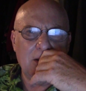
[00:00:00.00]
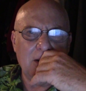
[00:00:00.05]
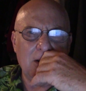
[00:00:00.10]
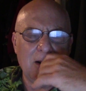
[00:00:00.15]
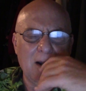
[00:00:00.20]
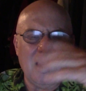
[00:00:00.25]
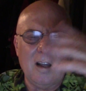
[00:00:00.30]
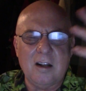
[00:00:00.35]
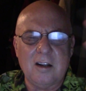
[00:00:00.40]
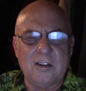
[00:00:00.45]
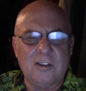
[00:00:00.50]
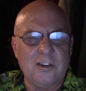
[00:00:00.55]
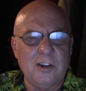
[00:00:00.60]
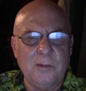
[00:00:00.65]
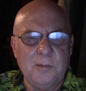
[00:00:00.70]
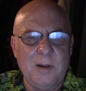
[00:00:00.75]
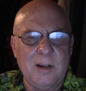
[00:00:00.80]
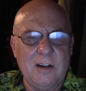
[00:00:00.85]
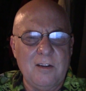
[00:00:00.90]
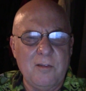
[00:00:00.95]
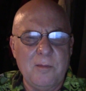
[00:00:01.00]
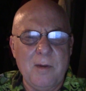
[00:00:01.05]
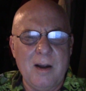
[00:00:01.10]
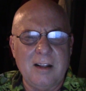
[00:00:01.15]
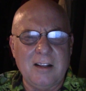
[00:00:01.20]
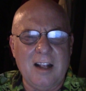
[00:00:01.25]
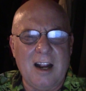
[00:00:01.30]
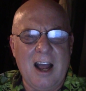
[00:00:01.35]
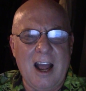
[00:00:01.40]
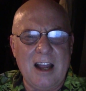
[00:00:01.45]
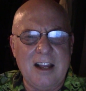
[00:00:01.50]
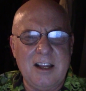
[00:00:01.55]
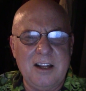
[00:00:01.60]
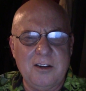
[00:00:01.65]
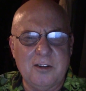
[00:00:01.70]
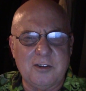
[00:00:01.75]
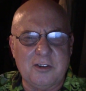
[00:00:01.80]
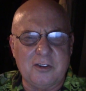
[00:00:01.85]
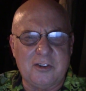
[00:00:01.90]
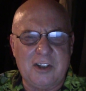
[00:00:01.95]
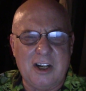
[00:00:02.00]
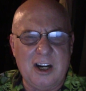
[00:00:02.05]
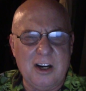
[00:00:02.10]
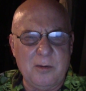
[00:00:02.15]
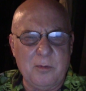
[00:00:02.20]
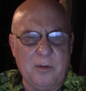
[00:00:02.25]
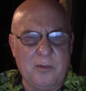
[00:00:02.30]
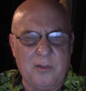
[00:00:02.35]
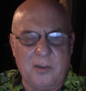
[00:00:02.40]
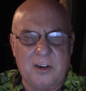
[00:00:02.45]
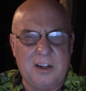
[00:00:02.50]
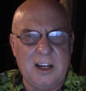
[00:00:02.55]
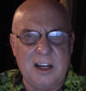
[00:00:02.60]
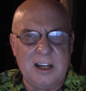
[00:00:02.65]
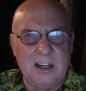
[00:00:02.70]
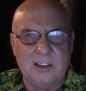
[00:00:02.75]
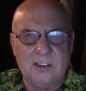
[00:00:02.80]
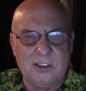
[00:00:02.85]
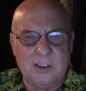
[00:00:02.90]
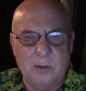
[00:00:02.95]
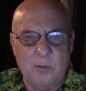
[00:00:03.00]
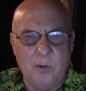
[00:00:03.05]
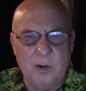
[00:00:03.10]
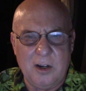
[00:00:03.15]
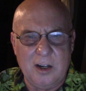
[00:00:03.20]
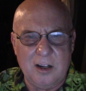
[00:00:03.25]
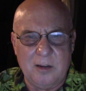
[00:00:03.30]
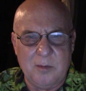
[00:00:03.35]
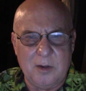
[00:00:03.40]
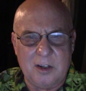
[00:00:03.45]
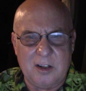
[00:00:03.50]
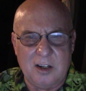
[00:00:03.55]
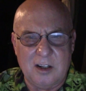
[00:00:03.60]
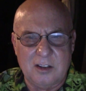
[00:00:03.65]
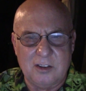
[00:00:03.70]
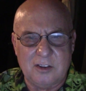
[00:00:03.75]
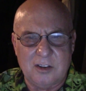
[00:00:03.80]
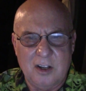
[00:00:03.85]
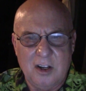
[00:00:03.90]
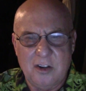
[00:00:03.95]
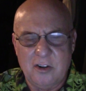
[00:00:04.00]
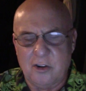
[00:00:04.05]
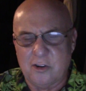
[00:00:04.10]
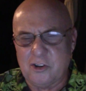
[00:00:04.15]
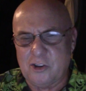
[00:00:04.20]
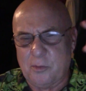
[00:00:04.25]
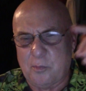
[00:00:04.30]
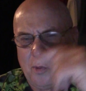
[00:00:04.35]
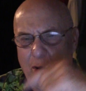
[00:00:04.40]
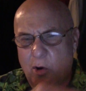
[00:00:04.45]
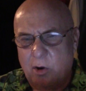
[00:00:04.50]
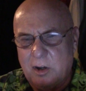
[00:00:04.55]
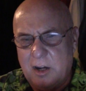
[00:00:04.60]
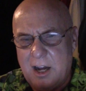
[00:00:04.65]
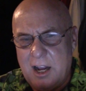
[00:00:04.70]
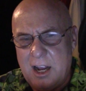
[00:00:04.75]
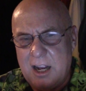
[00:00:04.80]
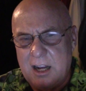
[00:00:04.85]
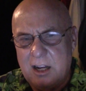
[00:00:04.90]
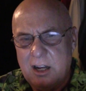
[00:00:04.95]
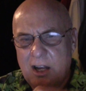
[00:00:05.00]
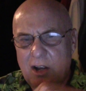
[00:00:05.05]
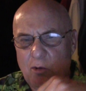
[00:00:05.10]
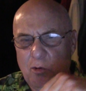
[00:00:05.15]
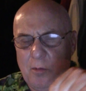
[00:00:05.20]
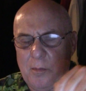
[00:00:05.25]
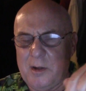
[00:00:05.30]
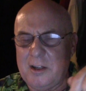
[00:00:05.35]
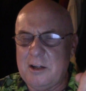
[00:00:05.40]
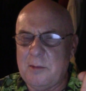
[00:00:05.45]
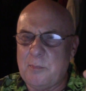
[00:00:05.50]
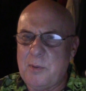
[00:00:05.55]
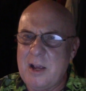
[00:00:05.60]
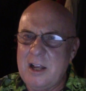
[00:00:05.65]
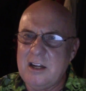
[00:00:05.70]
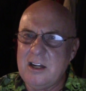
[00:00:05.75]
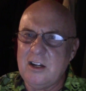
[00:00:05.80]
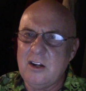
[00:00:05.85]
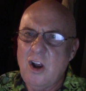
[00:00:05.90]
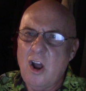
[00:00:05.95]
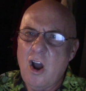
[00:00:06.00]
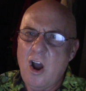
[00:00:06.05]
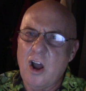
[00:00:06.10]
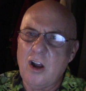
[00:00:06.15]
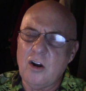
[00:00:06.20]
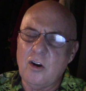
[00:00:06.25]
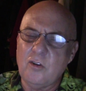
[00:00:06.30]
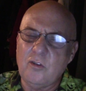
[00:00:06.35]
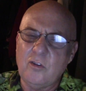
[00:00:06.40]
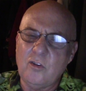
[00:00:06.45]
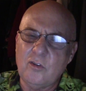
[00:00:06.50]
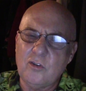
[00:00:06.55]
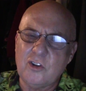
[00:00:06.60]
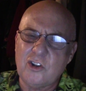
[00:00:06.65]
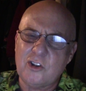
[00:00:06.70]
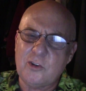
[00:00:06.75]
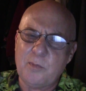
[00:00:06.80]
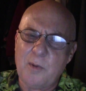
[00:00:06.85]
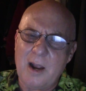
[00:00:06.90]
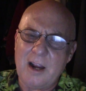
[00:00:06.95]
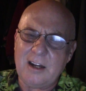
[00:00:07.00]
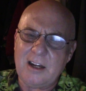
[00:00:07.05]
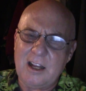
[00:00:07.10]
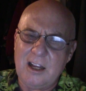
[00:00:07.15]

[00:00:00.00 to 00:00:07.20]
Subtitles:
Excuse me, never mind that high heels are terrible for kicking someone in, because your support leg would be dependent on a spiked